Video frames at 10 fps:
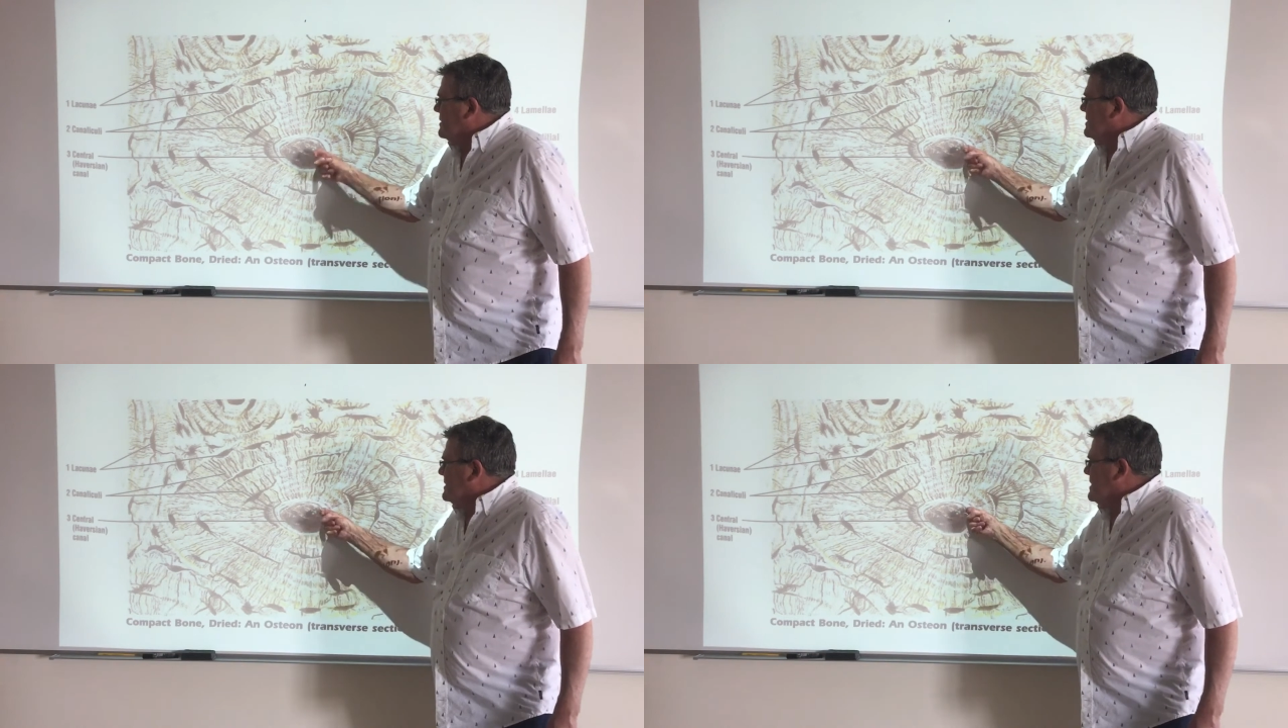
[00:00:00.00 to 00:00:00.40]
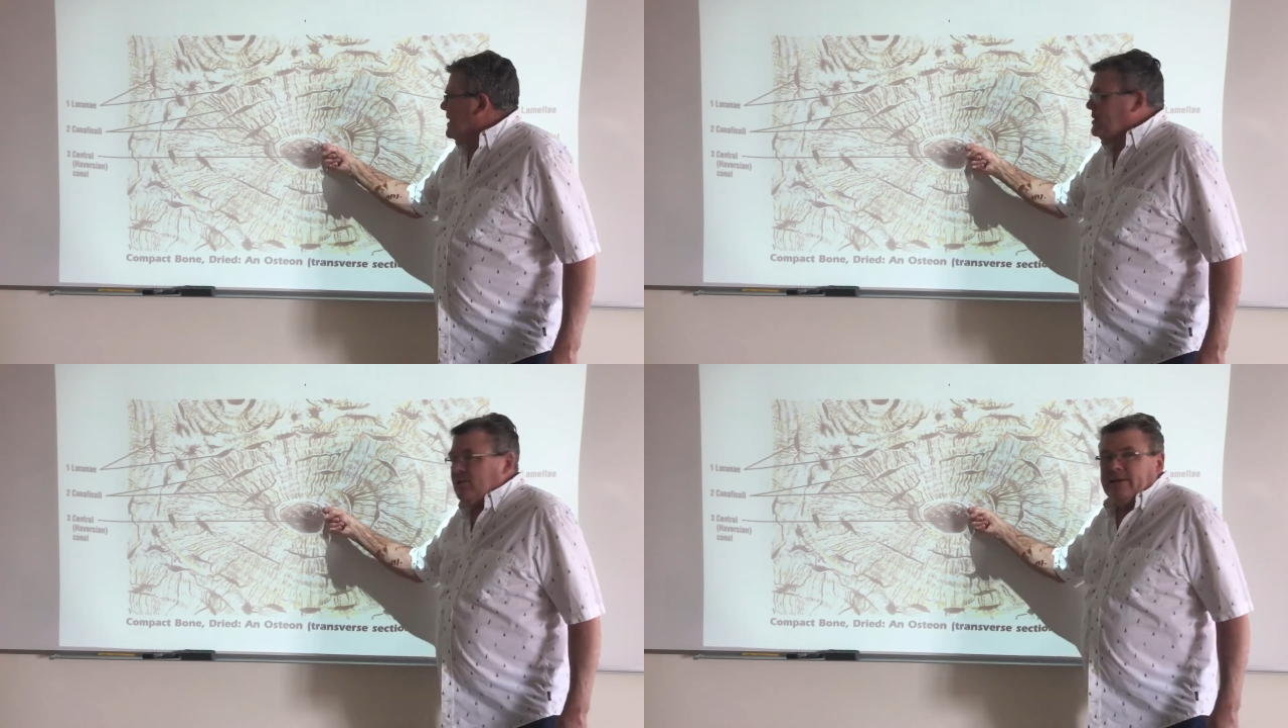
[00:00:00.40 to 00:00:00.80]
This is
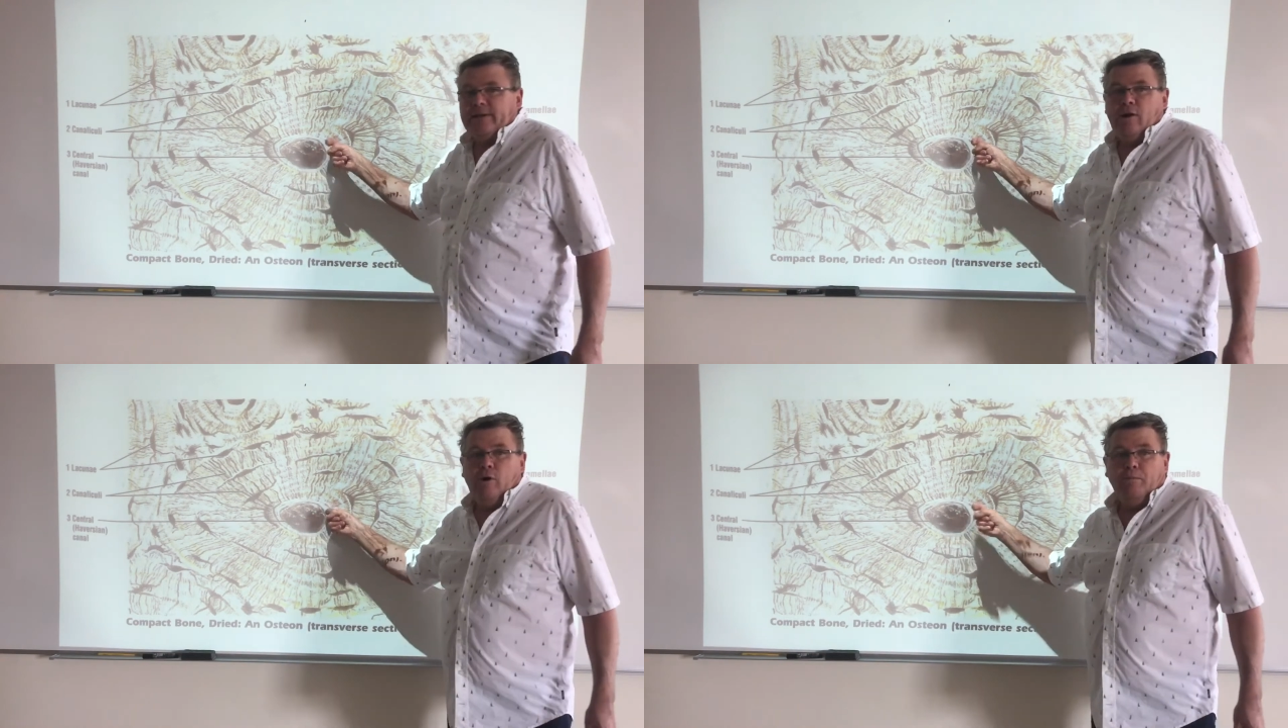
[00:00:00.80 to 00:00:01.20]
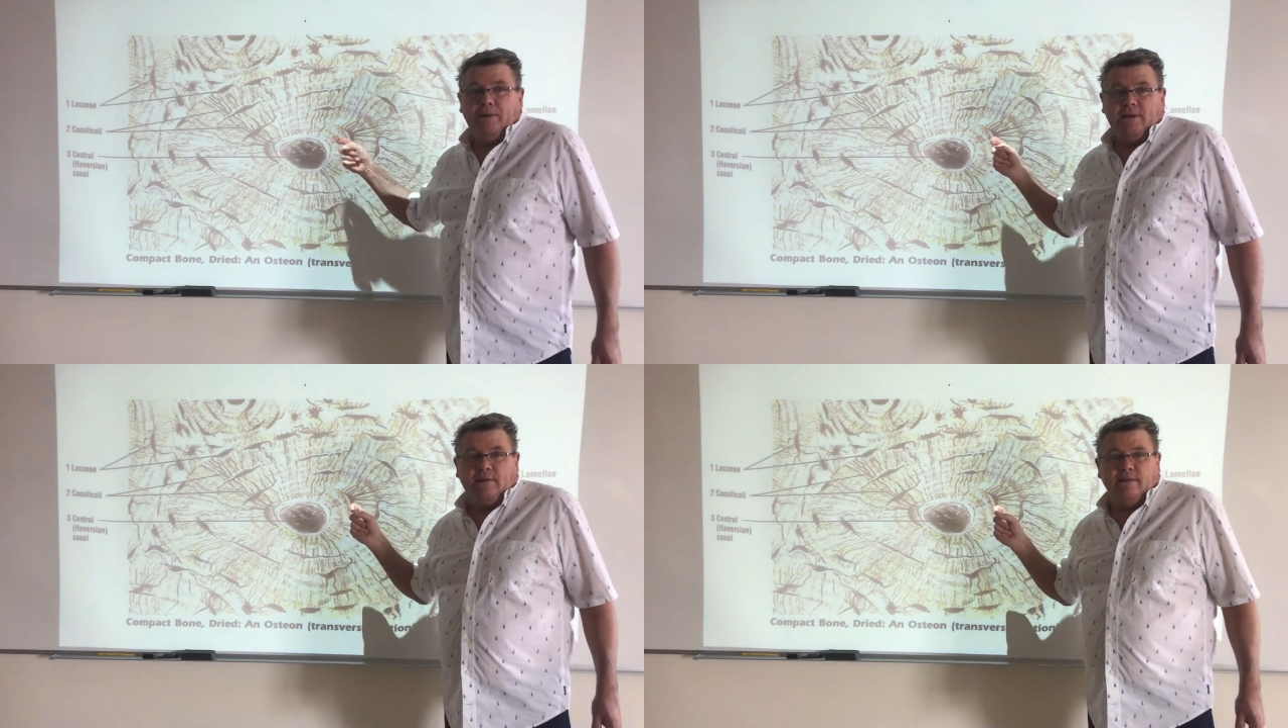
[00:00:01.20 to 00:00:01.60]
actually an
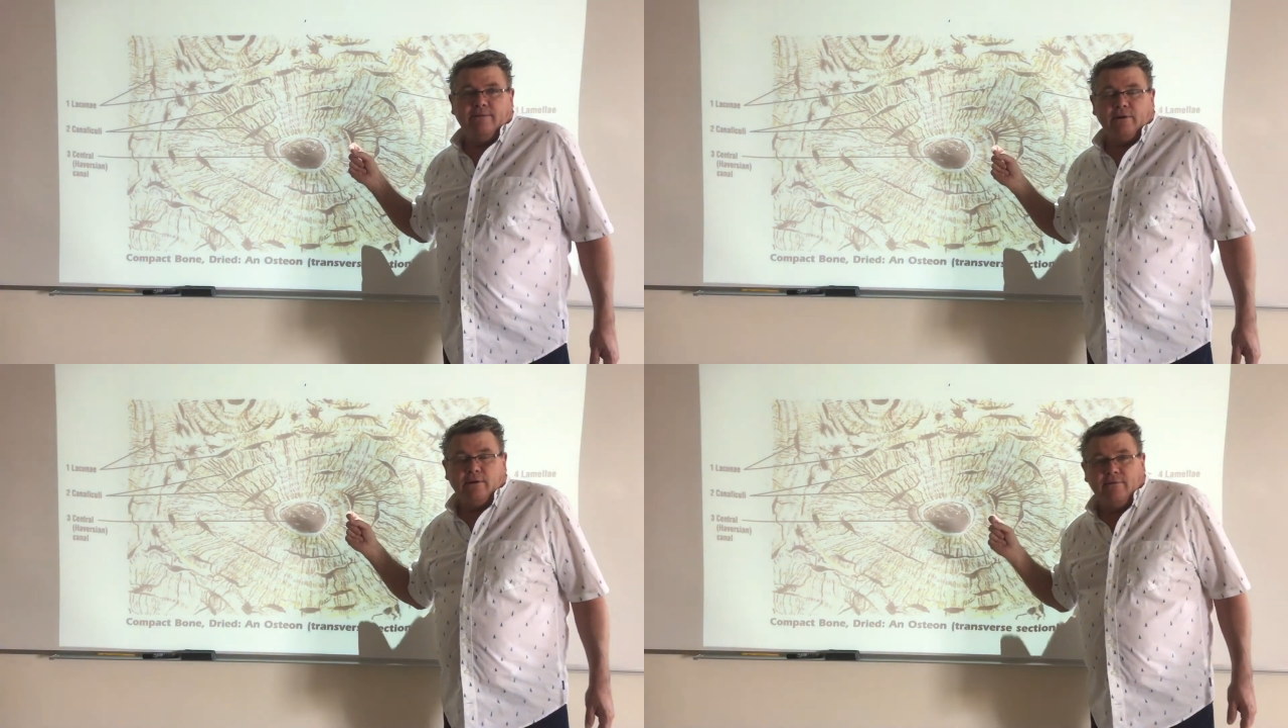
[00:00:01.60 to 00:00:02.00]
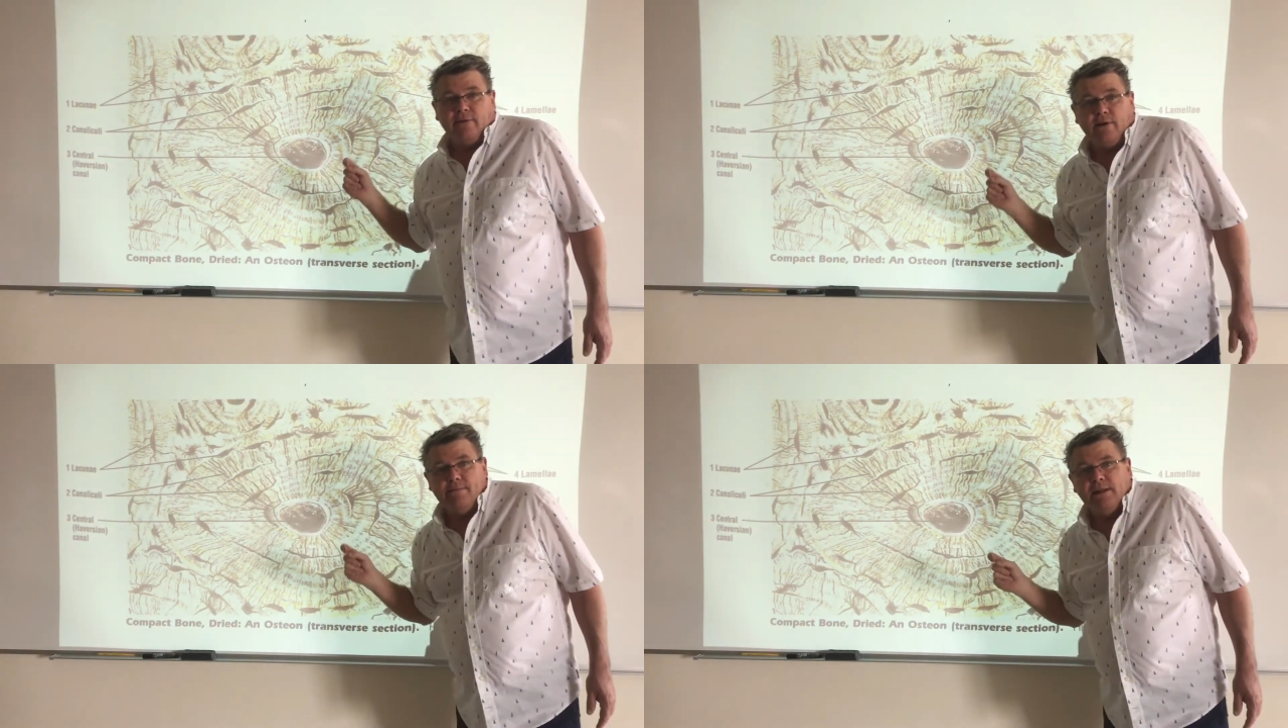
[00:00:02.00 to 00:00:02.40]
opening in the very,
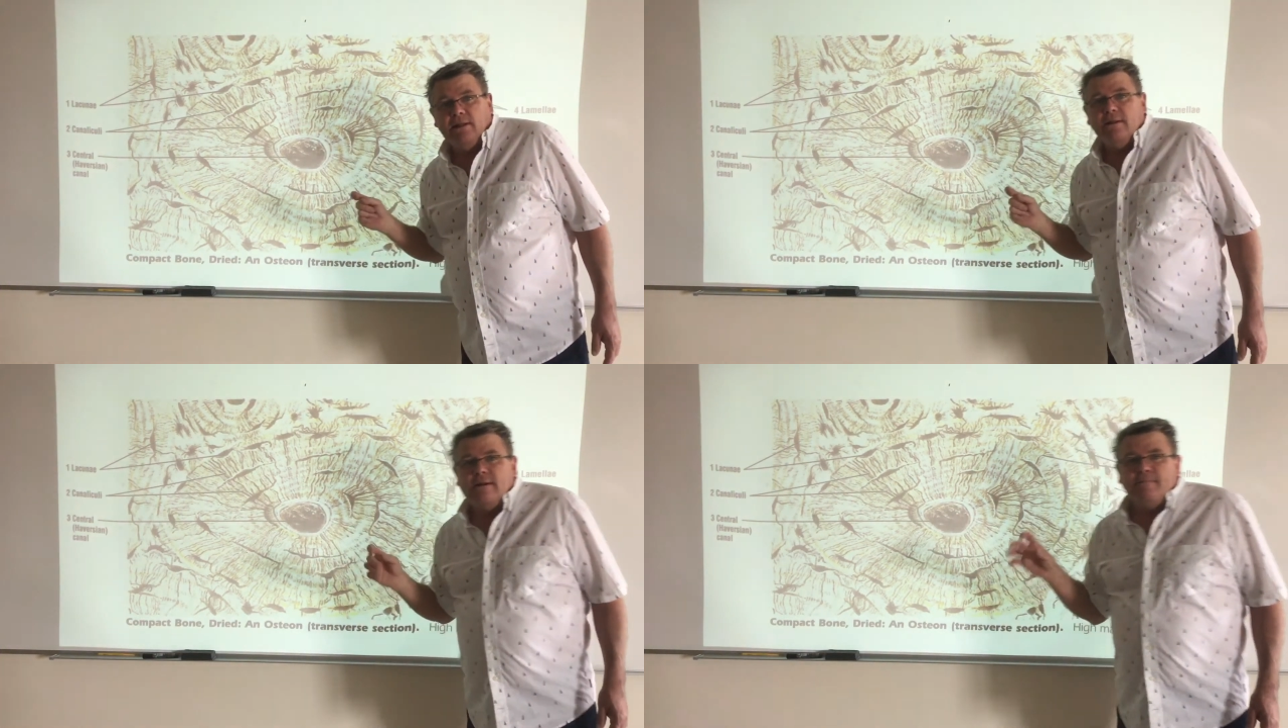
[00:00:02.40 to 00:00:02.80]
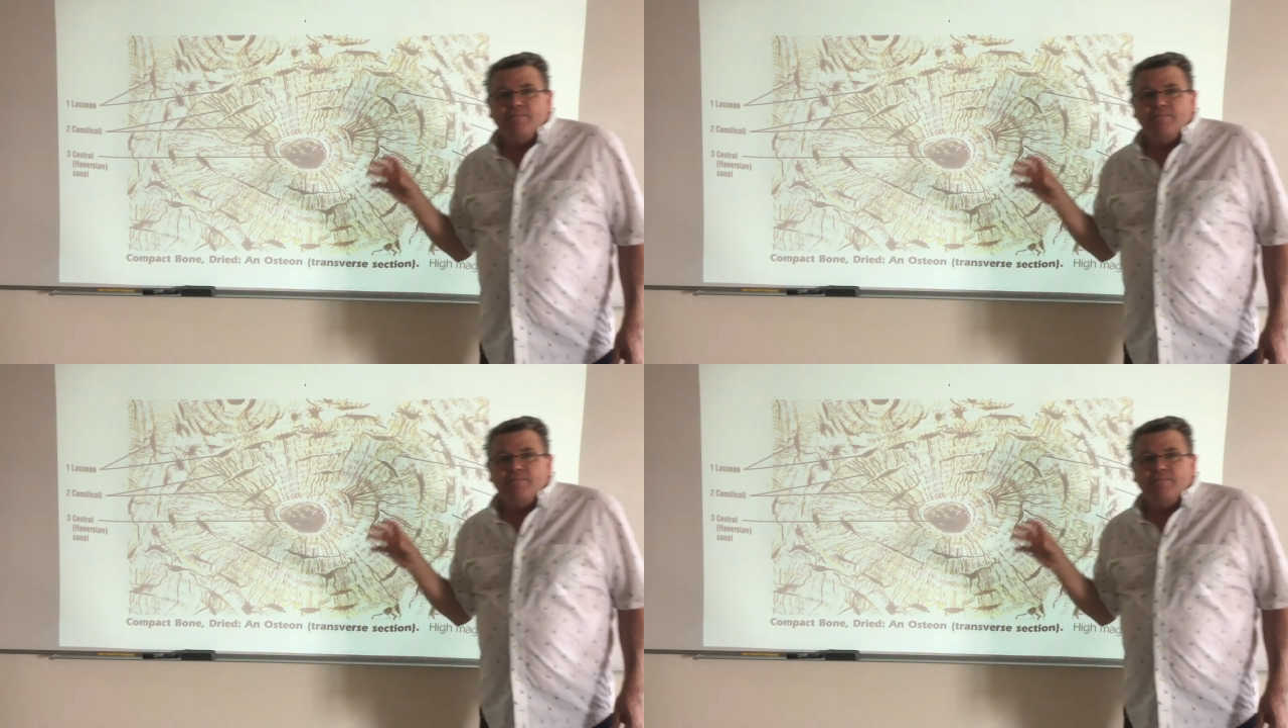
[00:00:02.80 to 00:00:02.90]
very middle.